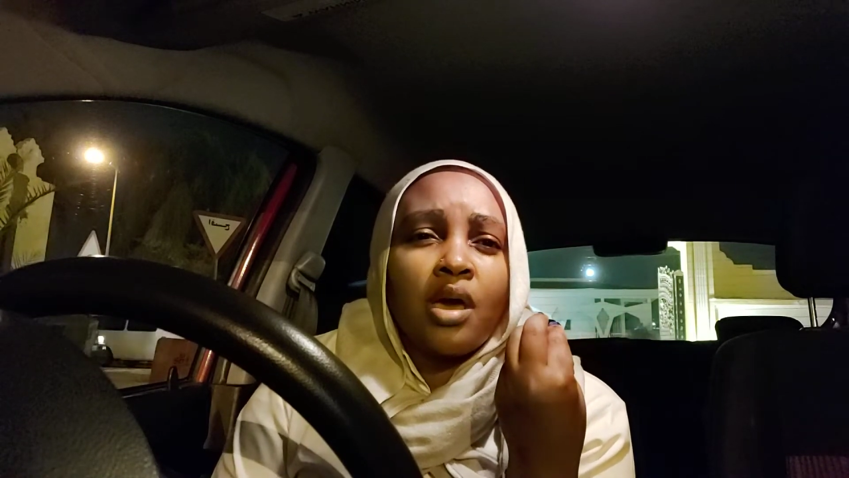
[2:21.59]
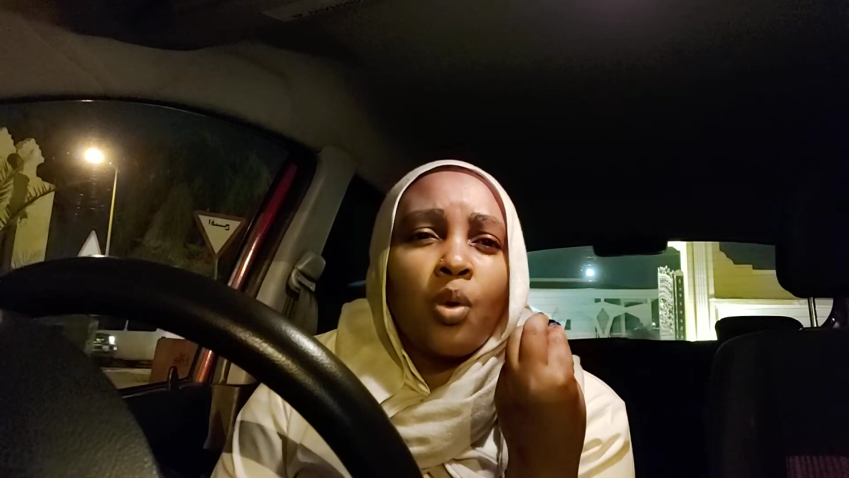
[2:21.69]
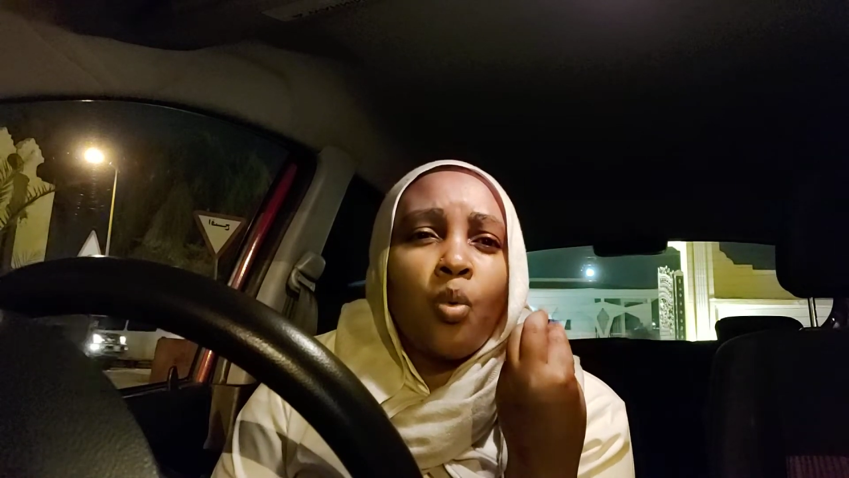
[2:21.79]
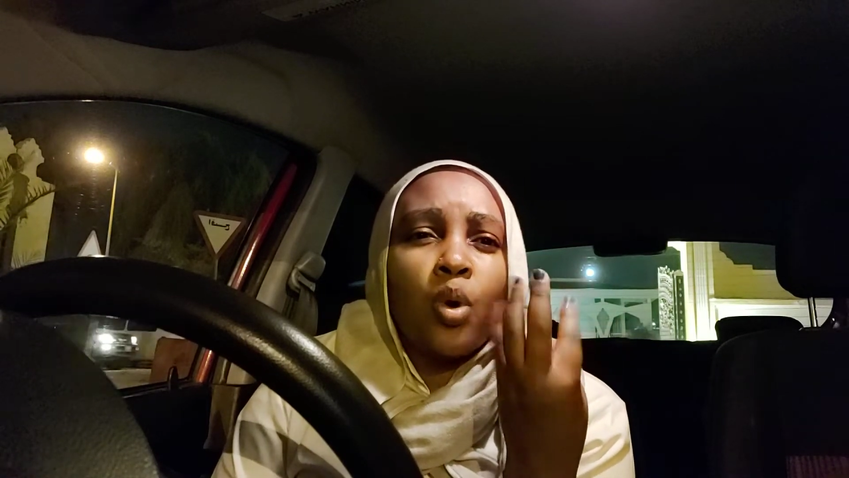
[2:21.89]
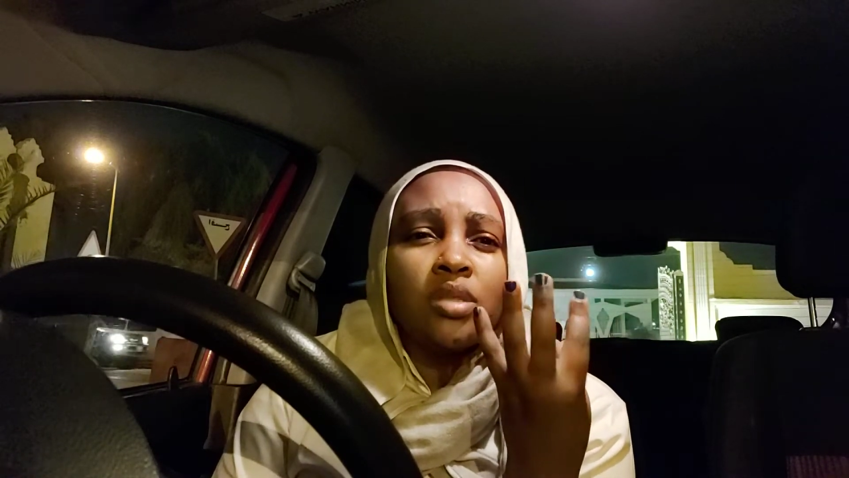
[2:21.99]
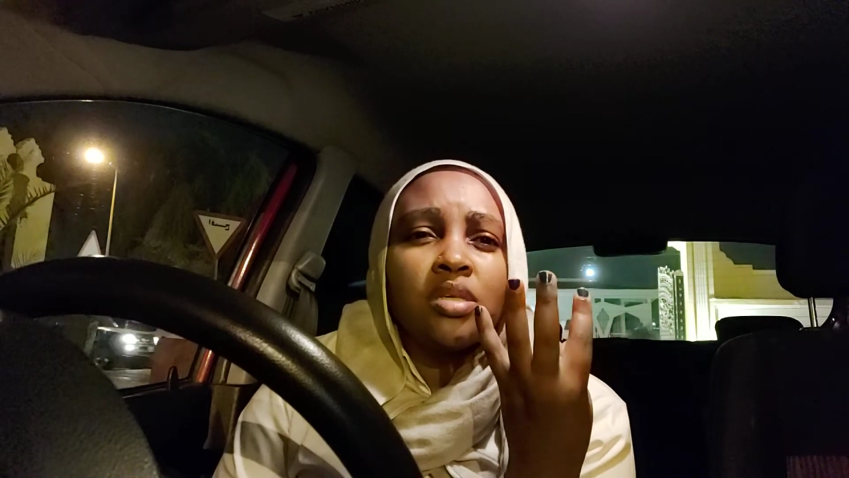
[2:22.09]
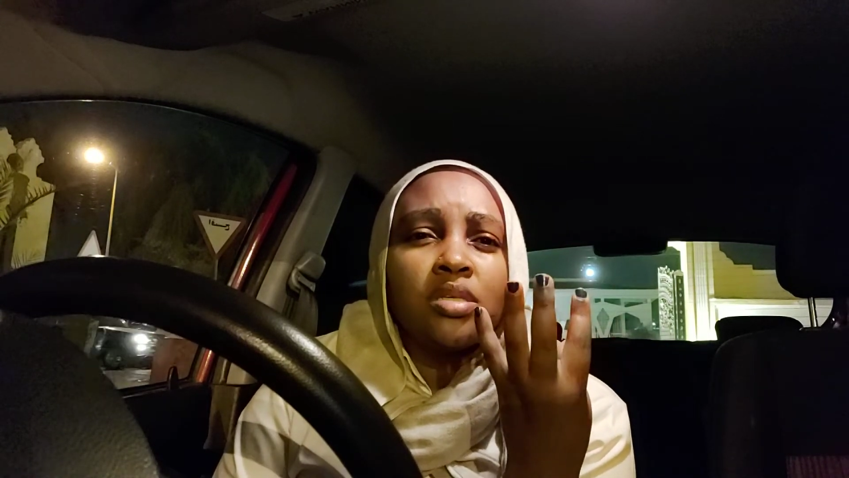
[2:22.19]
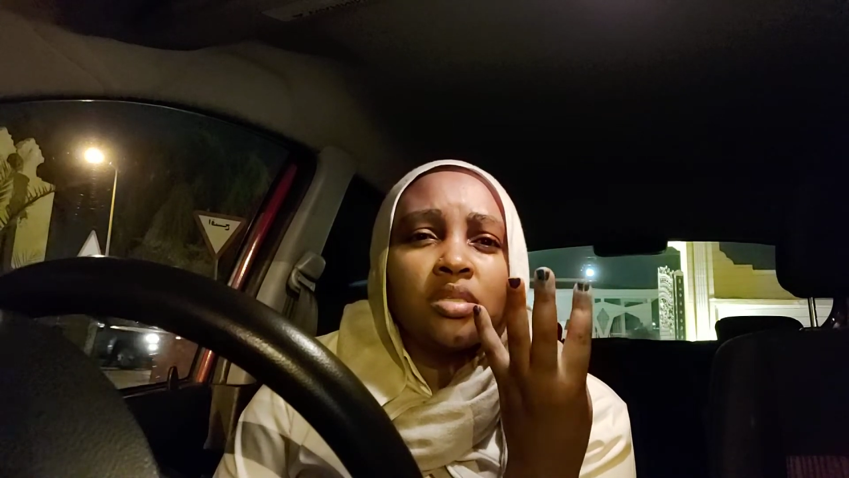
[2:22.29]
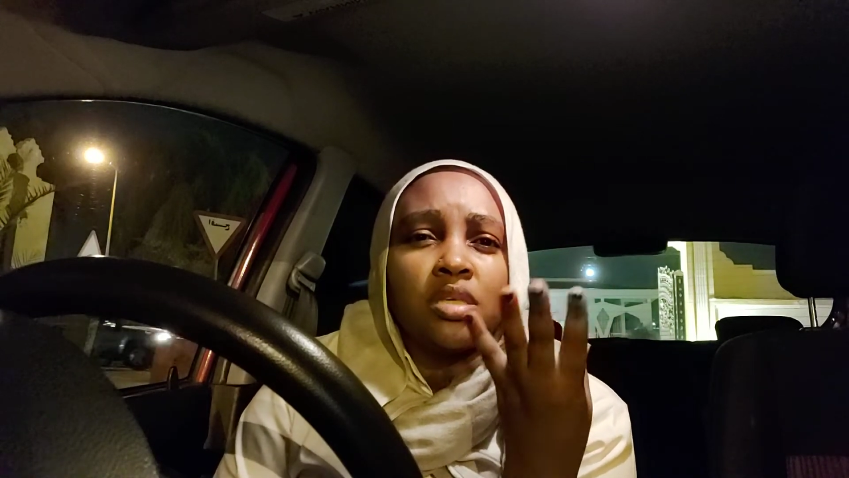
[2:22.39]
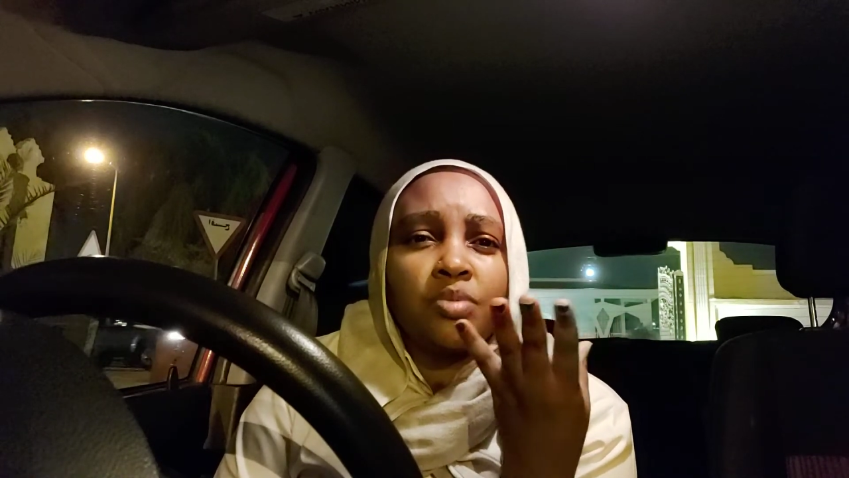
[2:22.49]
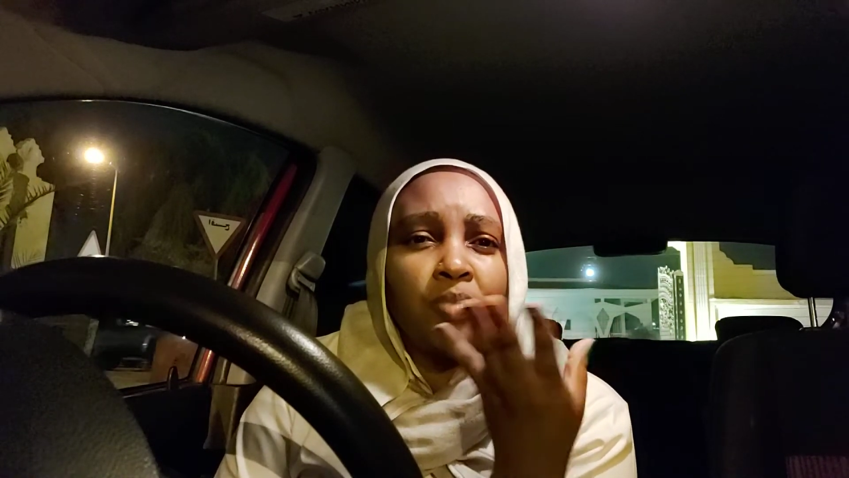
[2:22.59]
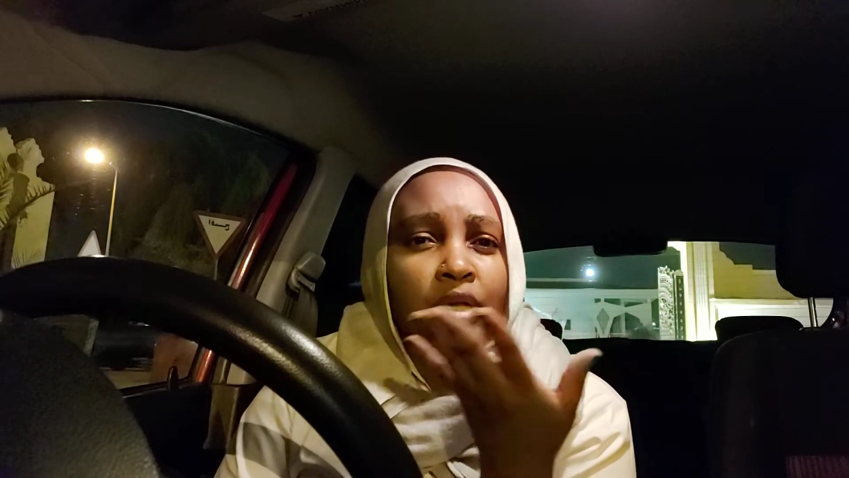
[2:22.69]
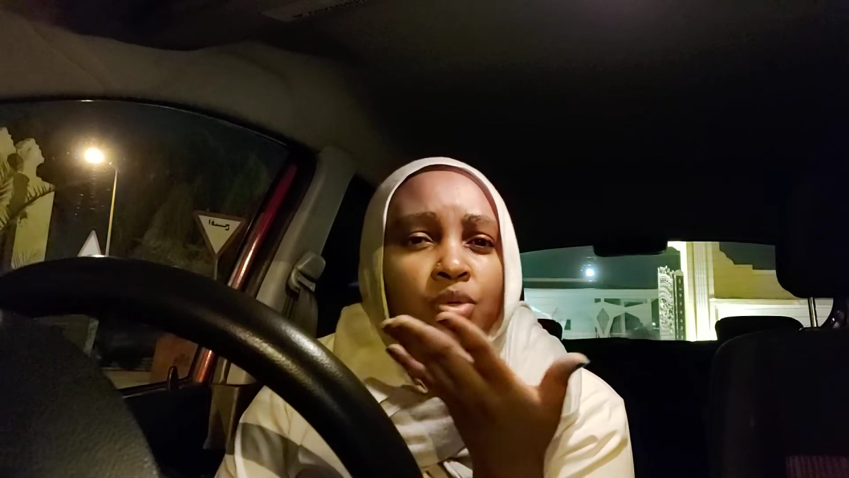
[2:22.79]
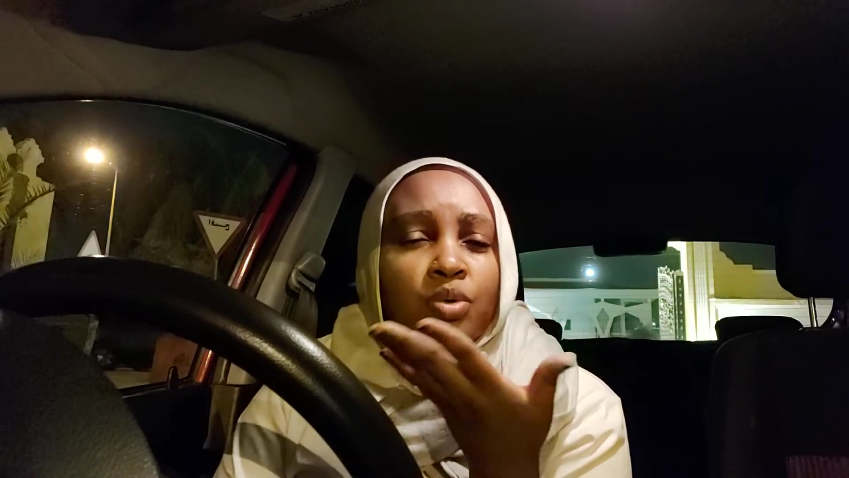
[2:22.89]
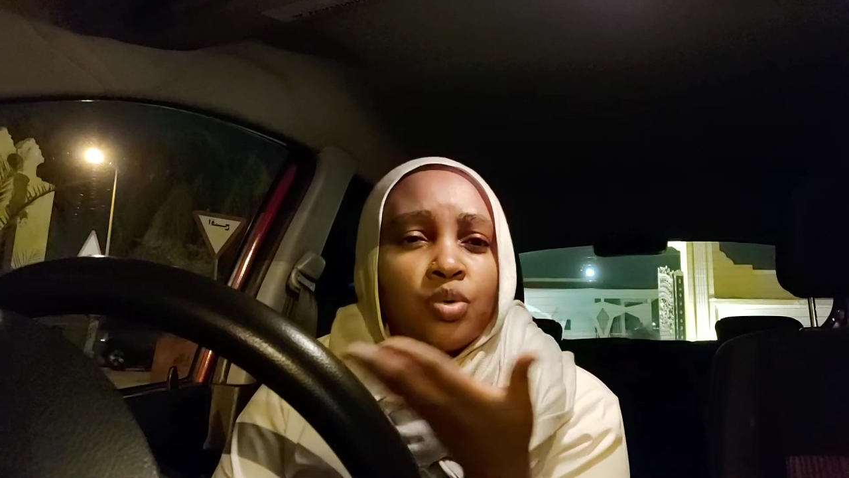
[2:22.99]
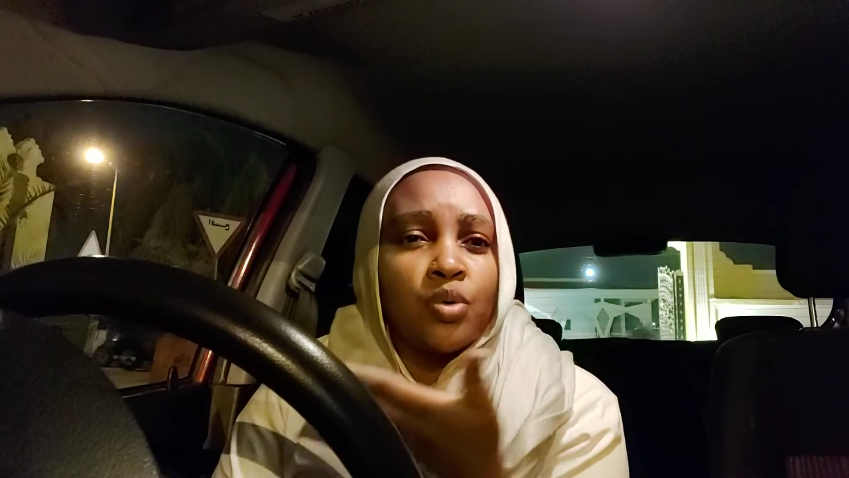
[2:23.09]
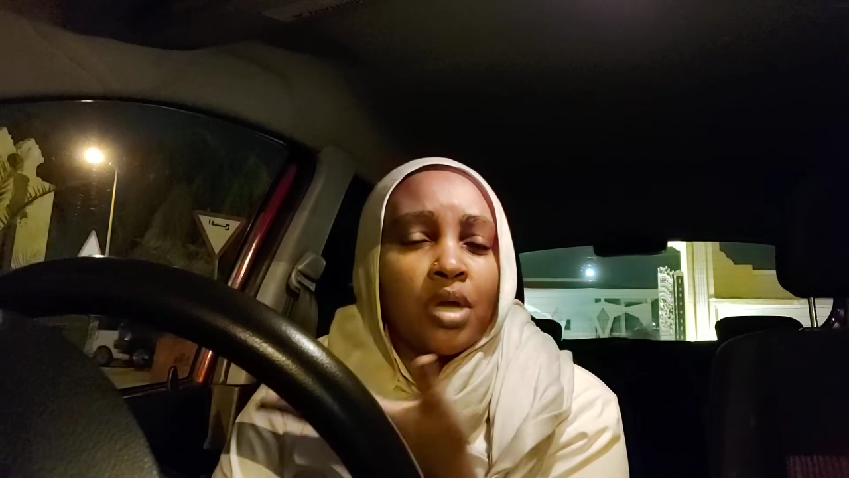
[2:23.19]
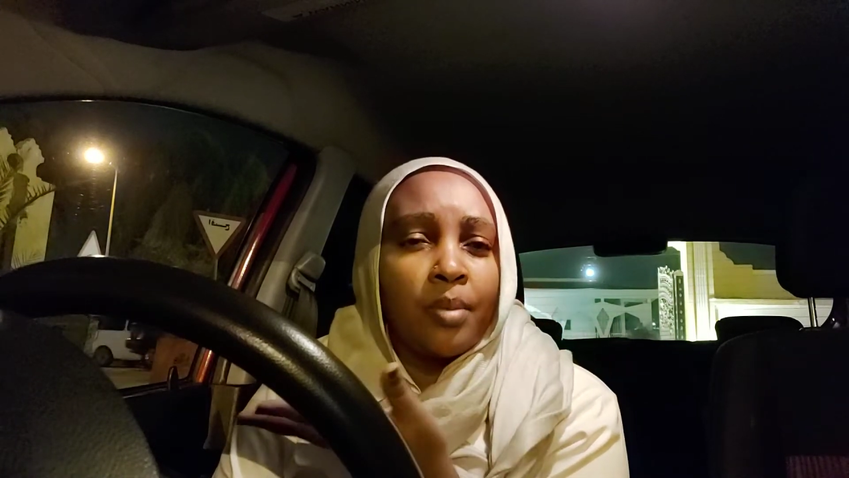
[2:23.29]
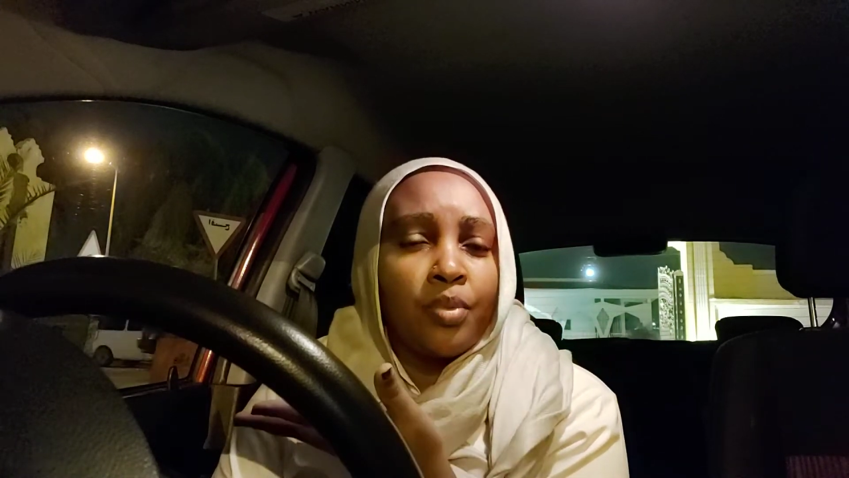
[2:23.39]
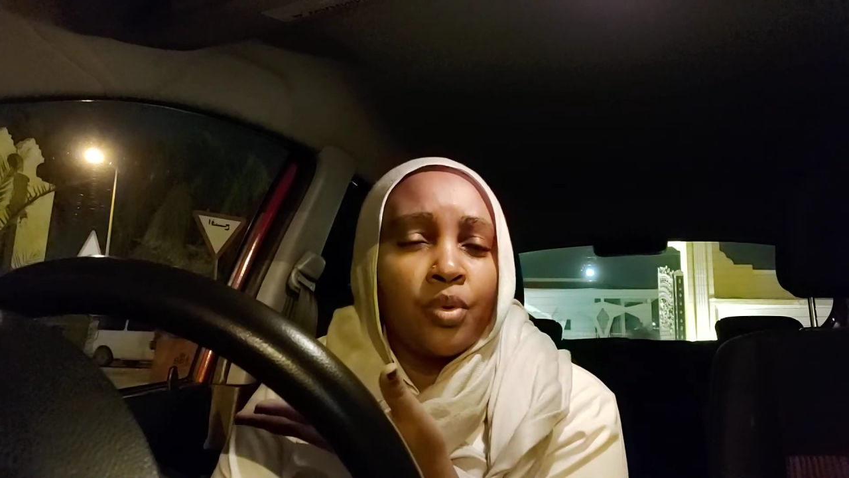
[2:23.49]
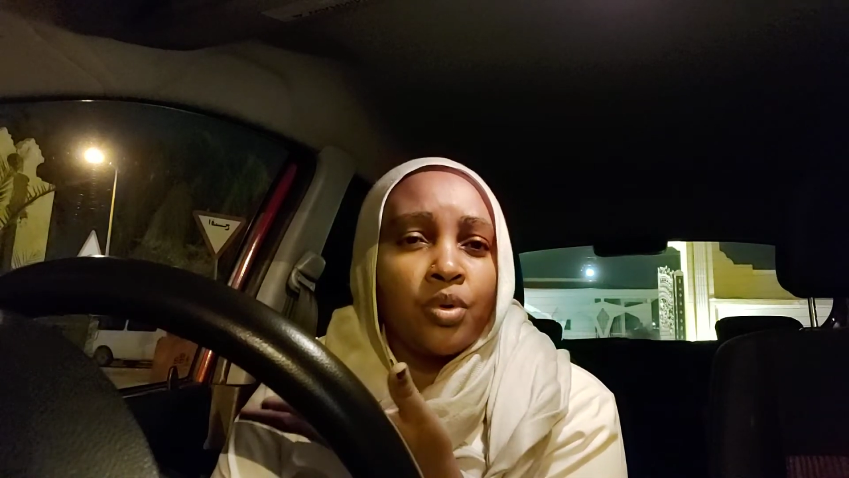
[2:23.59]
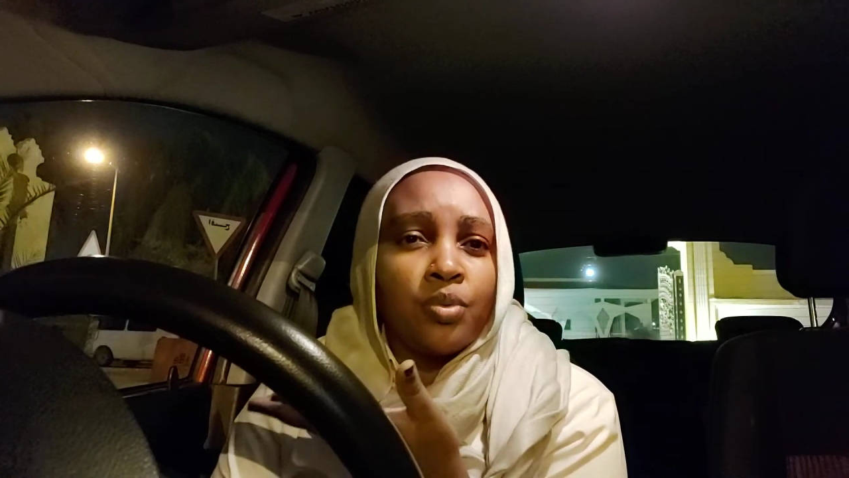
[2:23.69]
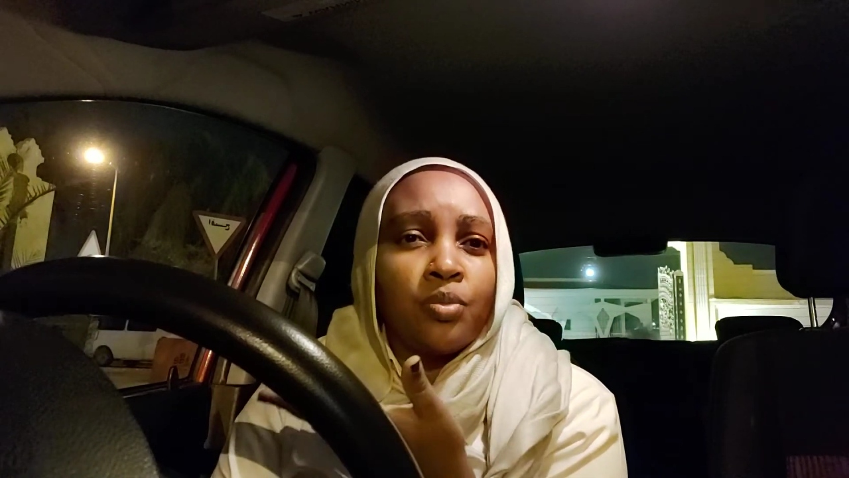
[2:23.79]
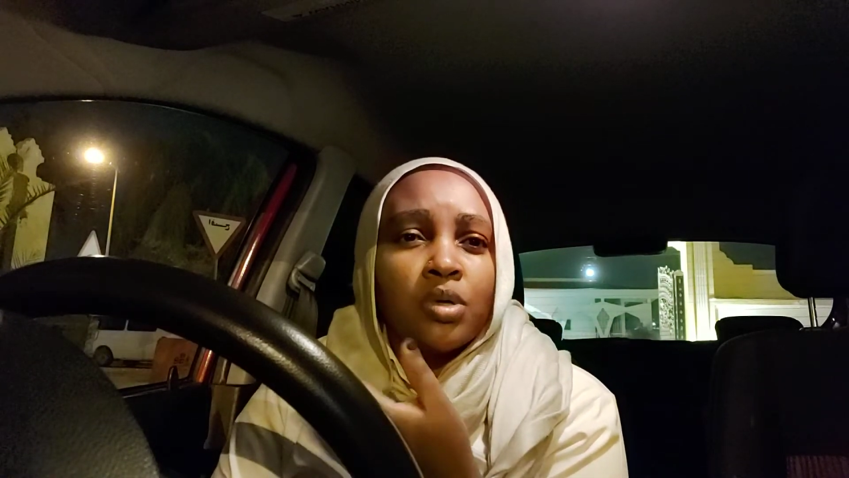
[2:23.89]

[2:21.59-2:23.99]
what is this person doing abroad?